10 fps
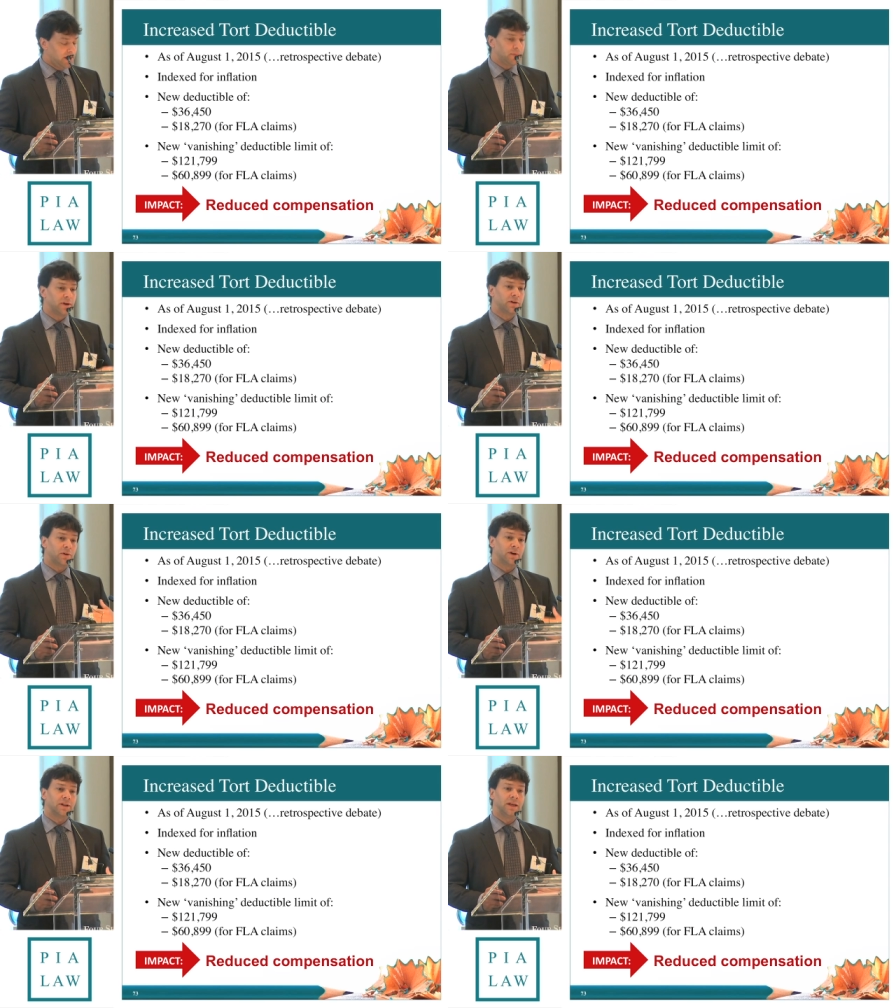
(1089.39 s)
But
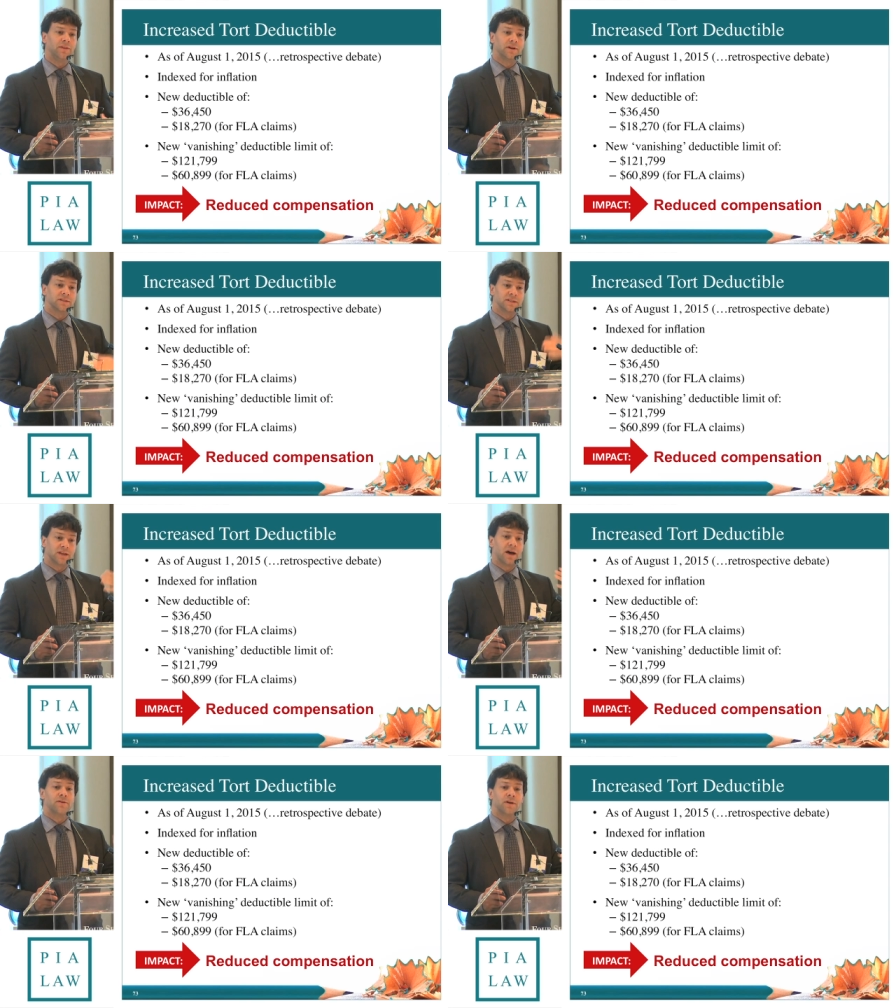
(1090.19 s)
currently, there's this
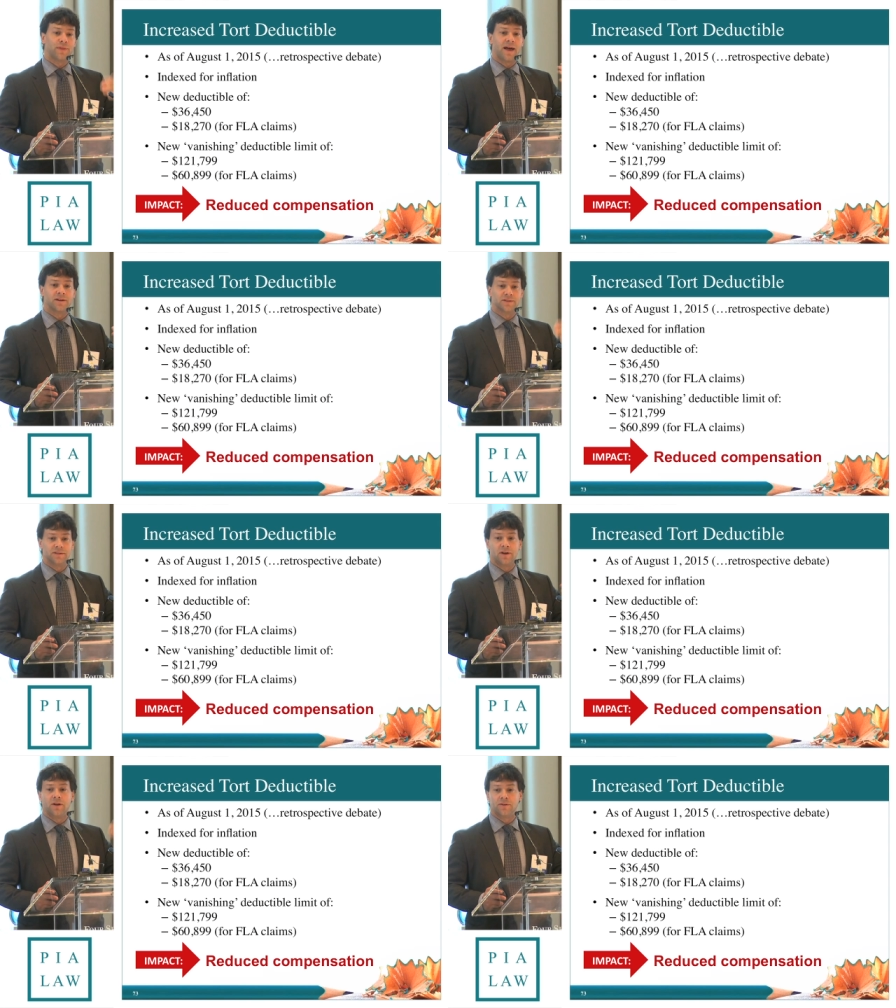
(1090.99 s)

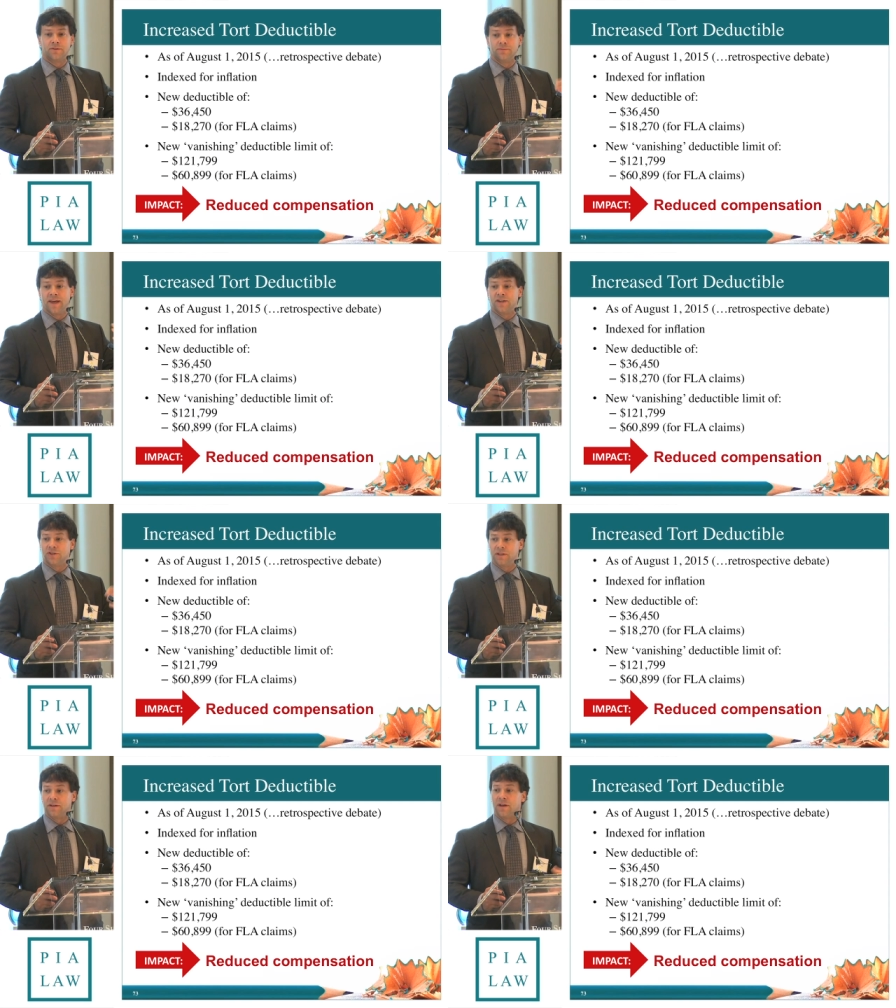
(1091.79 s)
$100,000
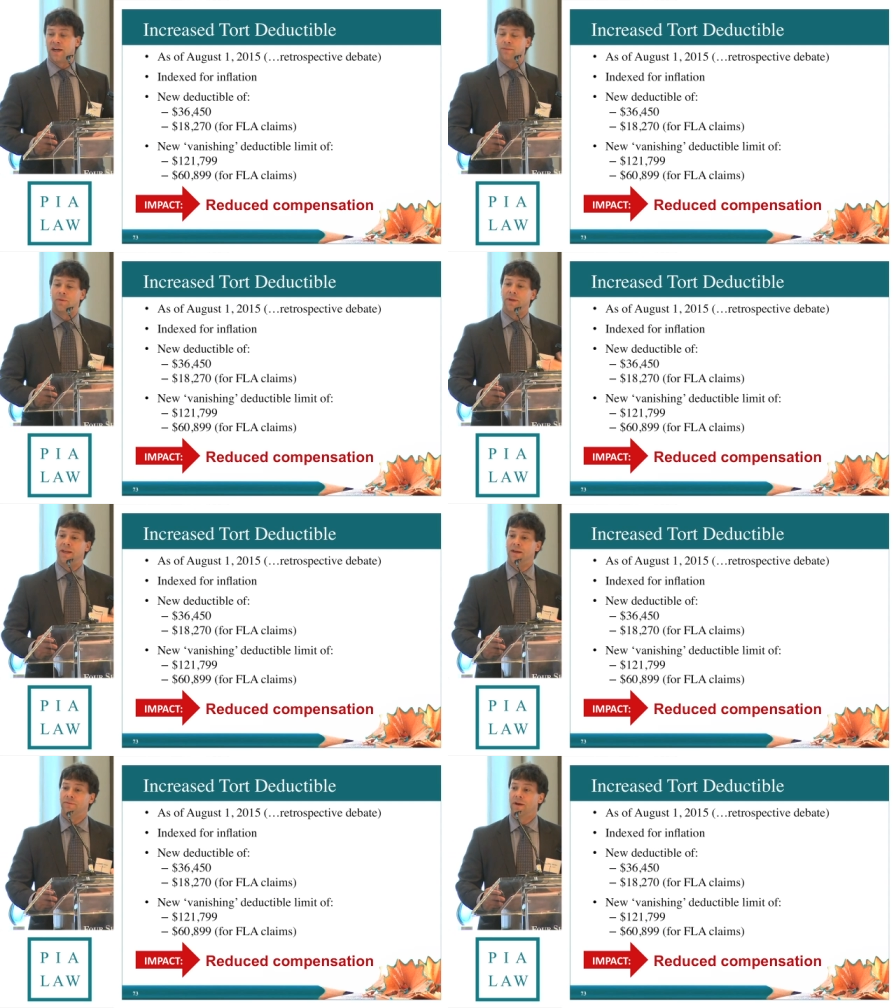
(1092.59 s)
vanishing deductible,
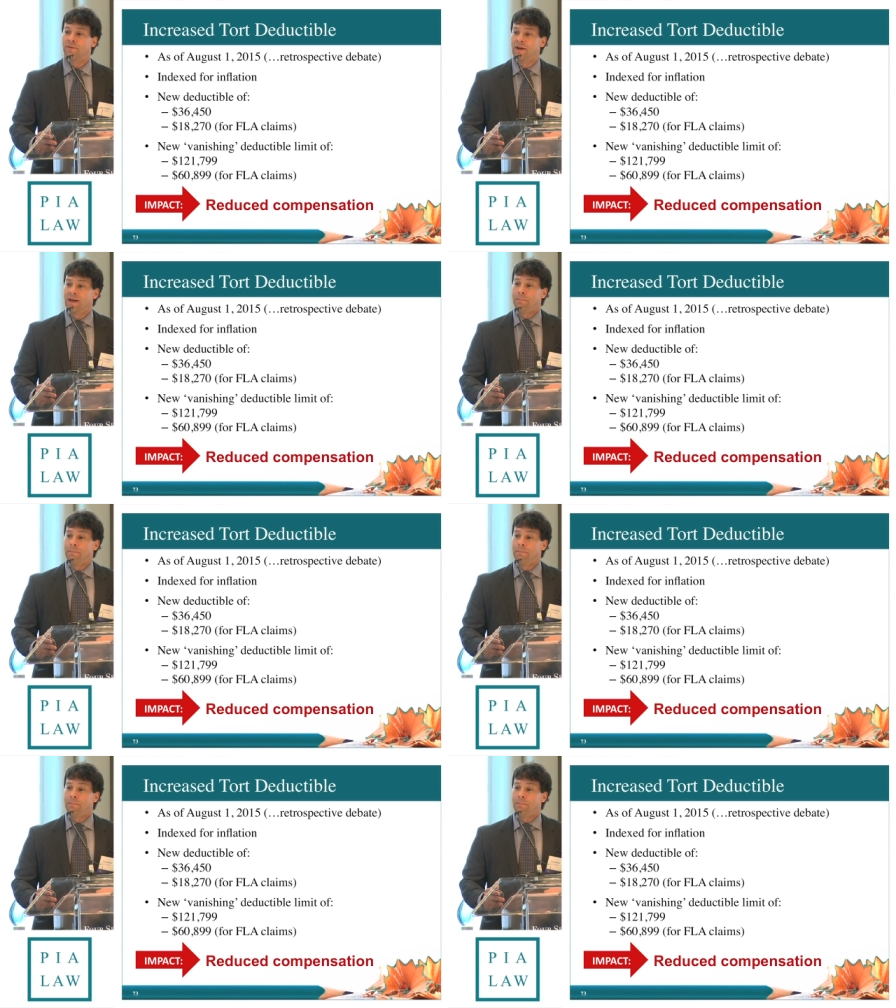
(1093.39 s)
meaning if you have